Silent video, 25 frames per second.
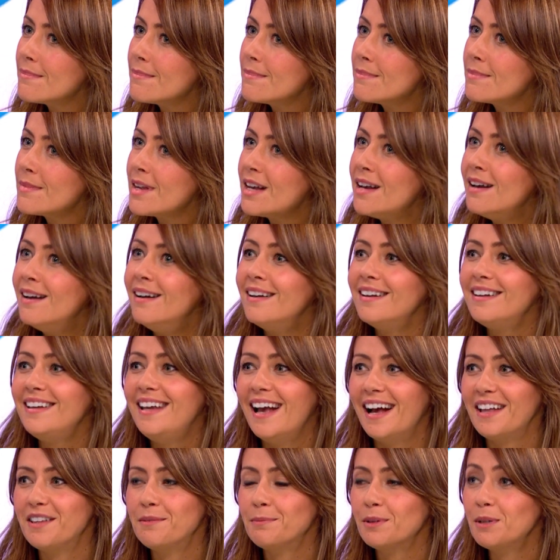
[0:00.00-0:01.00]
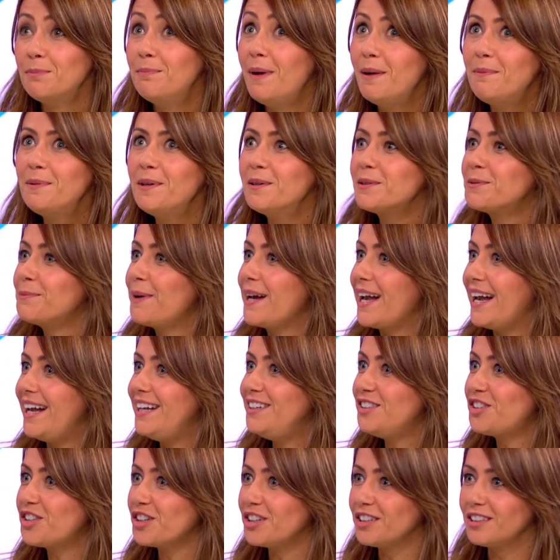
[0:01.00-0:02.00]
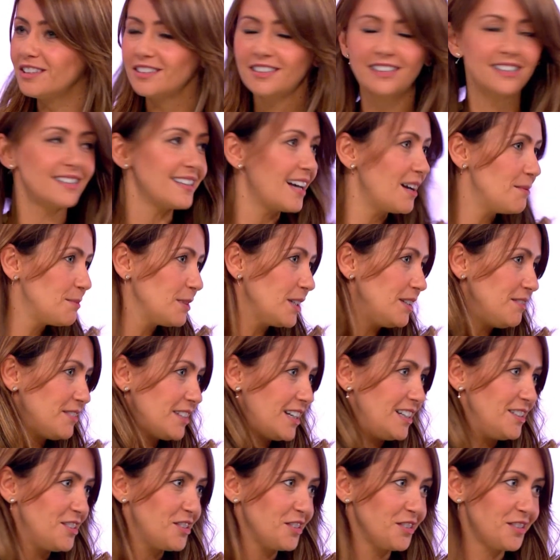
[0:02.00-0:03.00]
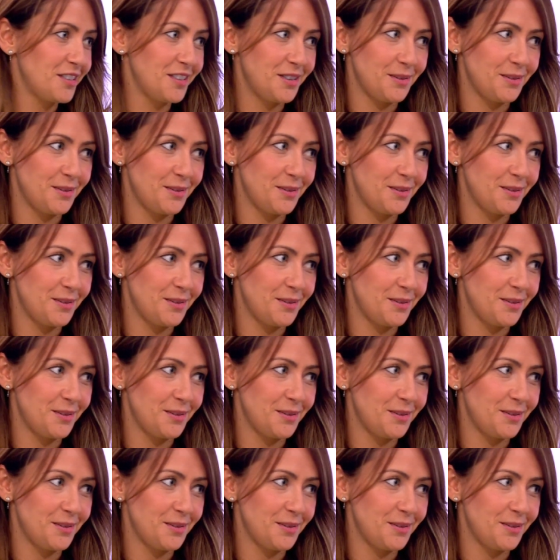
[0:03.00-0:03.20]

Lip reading: Maybe it was my angels, because I believe in angels.